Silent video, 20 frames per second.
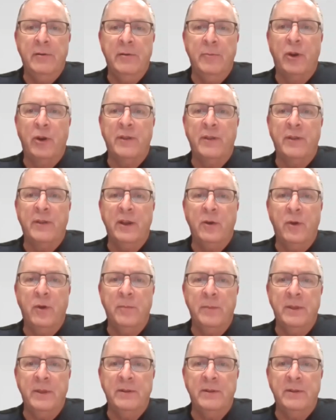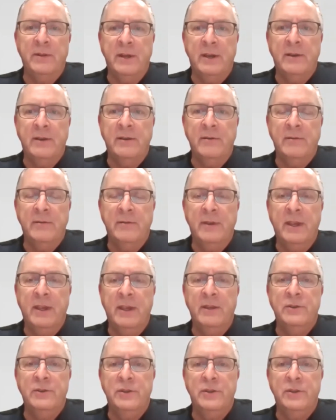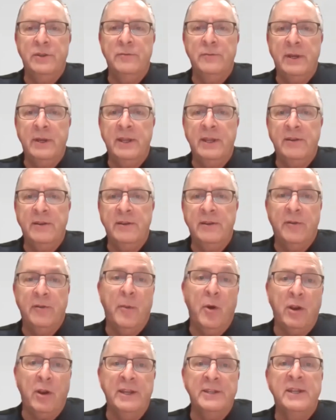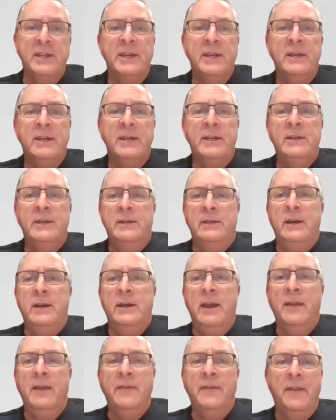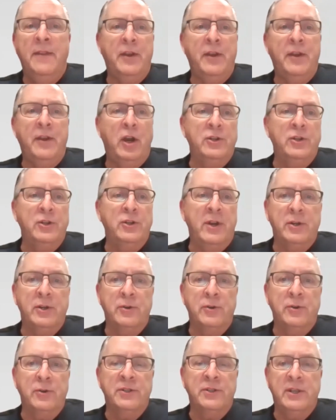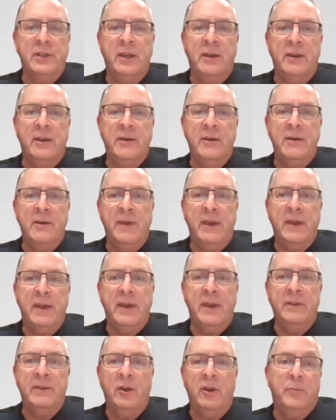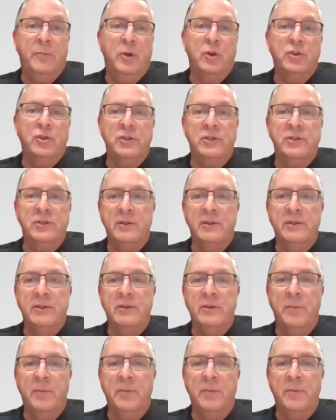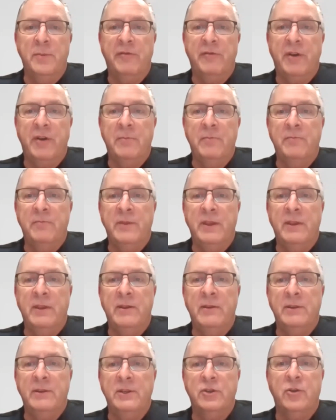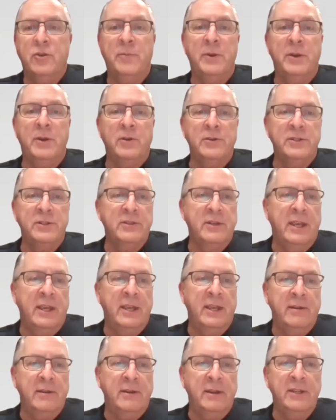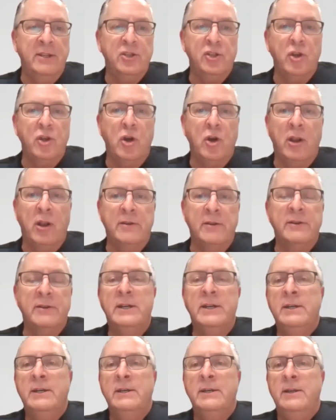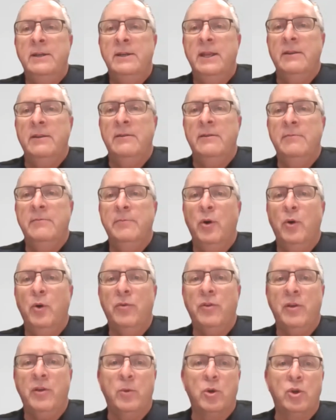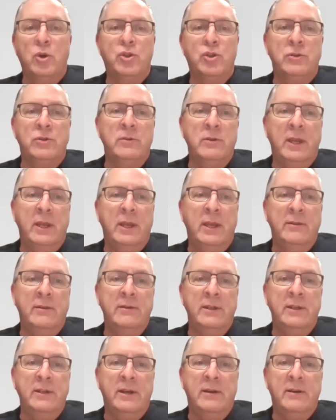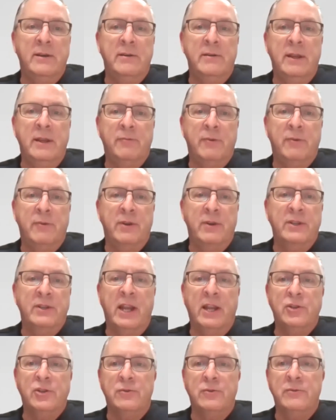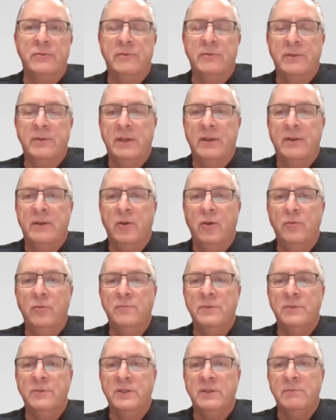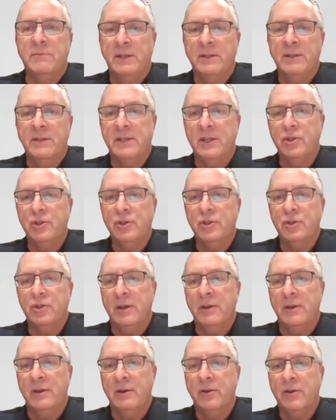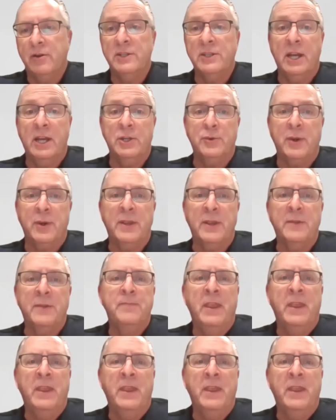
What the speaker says: bring the equipment into the market, and then the contractors that purchase the equipment from the distributors and install it in both commercial and residential homes and such across the country.